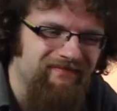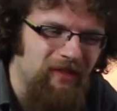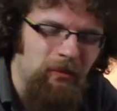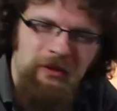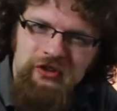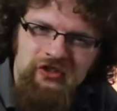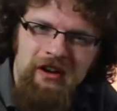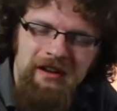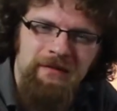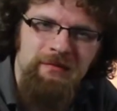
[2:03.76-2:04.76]
When you're
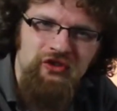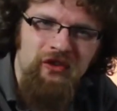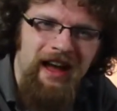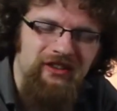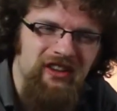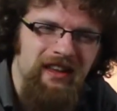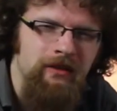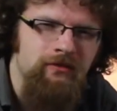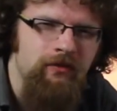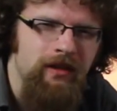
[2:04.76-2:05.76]
starting from scratch,
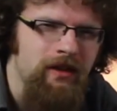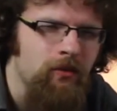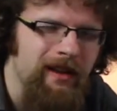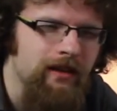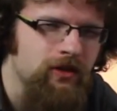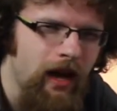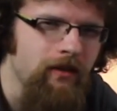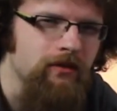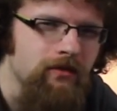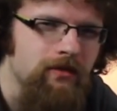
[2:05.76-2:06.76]
it's really quite a
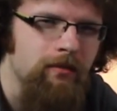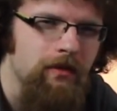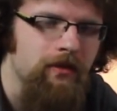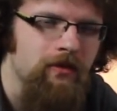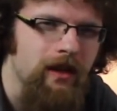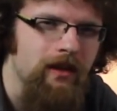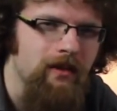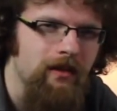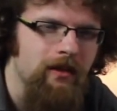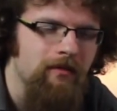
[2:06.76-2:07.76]
challenge to build a state.
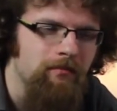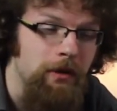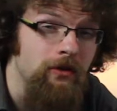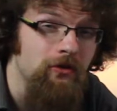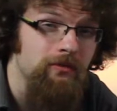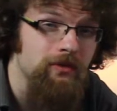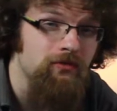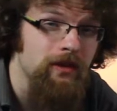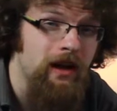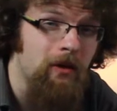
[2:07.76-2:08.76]
But you know what's
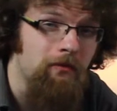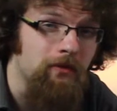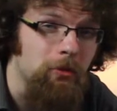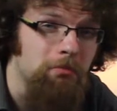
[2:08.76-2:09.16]
really helpful?